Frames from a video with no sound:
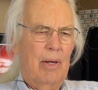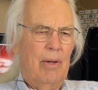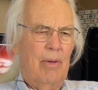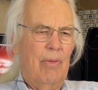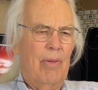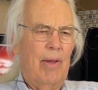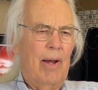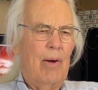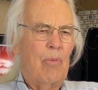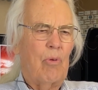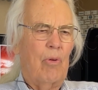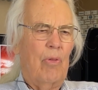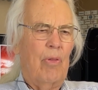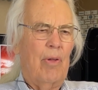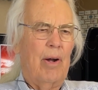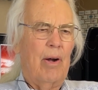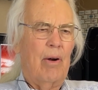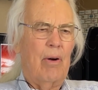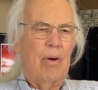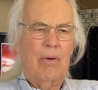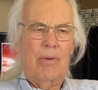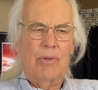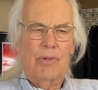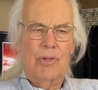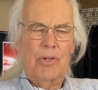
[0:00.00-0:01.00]
they were
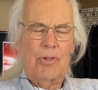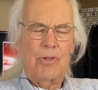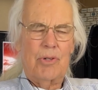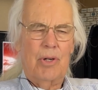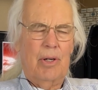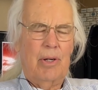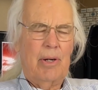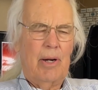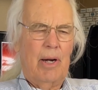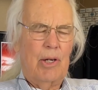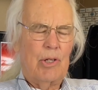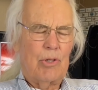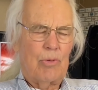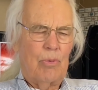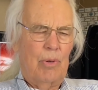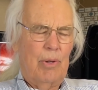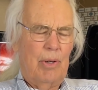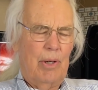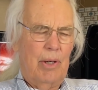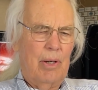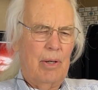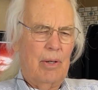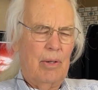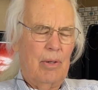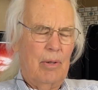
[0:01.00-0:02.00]
there just in case we
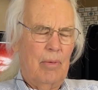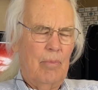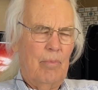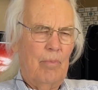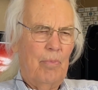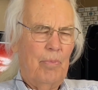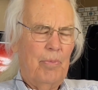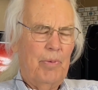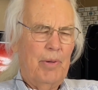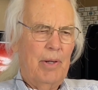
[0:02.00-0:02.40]
needed them.